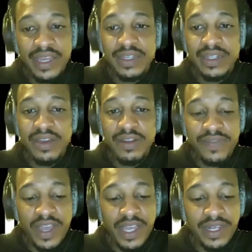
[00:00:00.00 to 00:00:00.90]

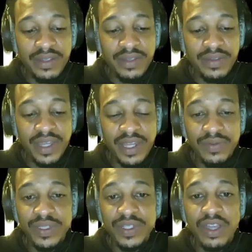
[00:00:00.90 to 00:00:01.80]
clarified it, that it
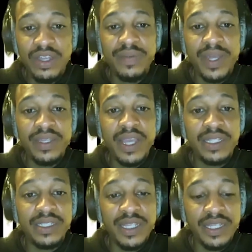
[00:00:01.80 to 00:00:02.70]
was talking about
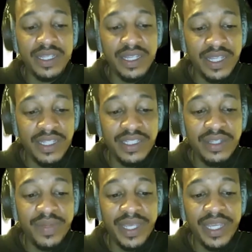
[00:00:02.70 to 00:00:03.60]
Yache. He's
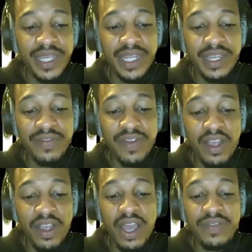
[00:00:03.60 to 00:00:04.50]
the beginning of
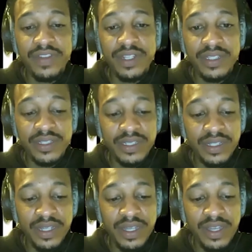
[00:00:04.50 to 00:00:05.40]
our confidence.
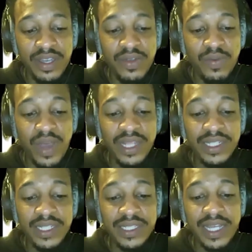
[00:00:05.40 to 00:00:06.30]
While it
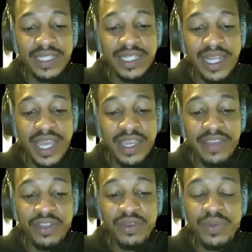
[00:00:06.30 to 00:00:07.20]
is said today,
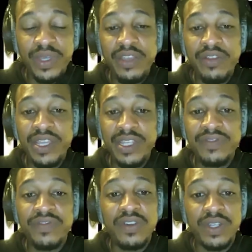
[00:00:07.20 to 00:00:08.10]
if you will hear his
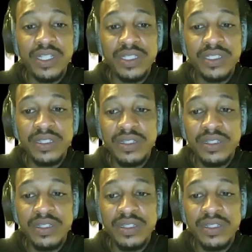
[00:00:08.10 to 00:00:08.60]
voice,